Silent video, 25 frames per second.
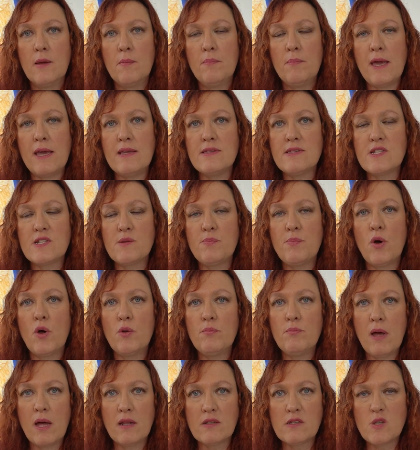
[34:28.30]
based
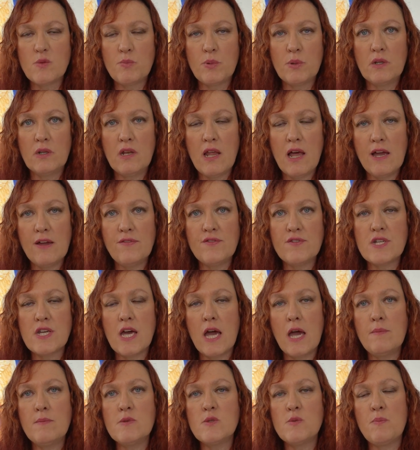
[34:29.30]
upon multiple
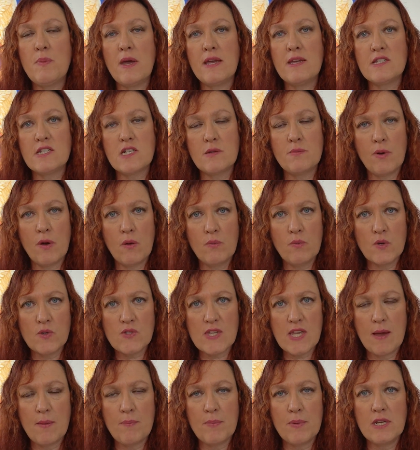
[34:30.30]
lifetimes, based upon what's
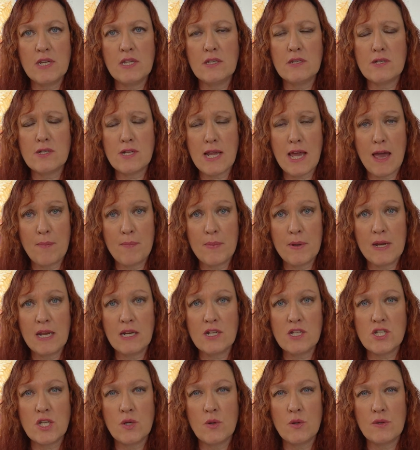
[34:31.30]

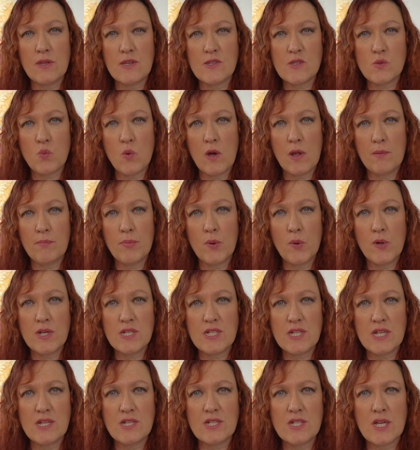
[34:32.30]
happening to you at this one
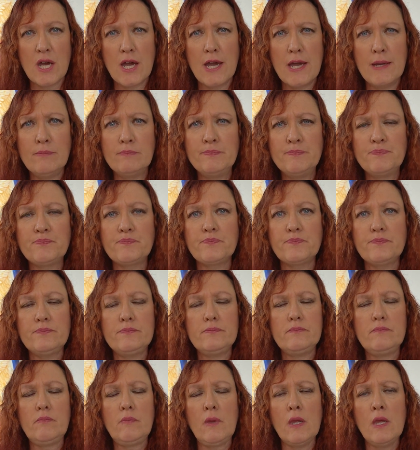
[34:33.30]
point in time,
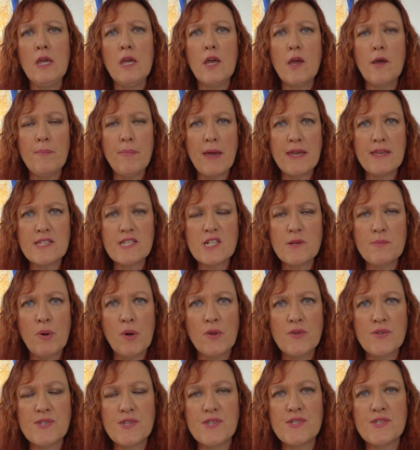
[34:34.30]
based
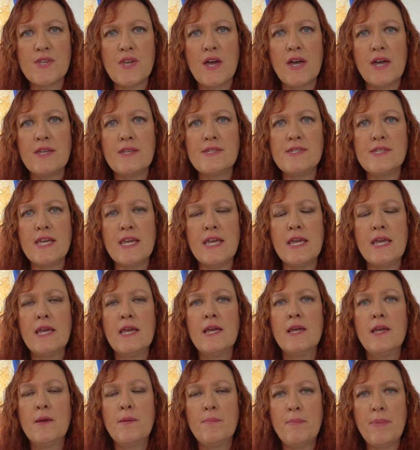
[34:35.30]
upon society,
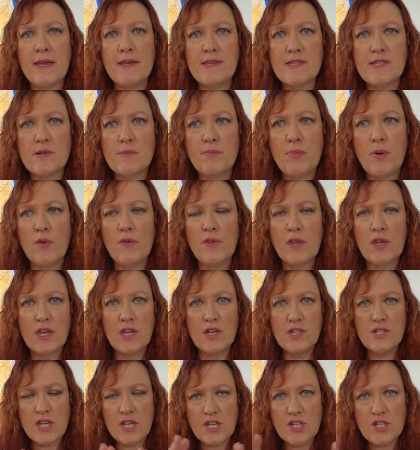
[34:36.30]
based upon the
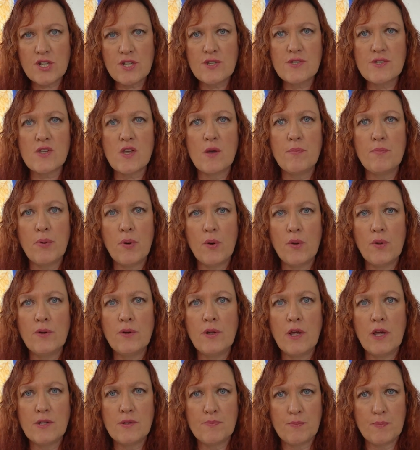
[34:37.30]
conditions
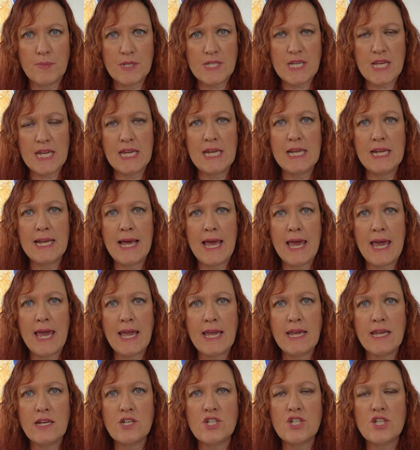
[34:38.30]
upon a particular
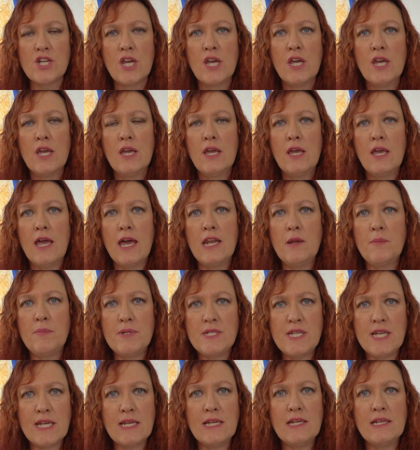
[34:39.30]
age and a
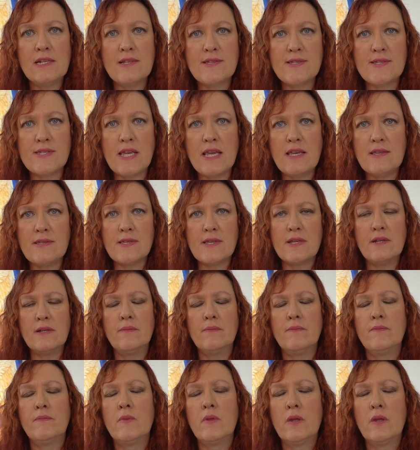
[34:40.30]
particular season.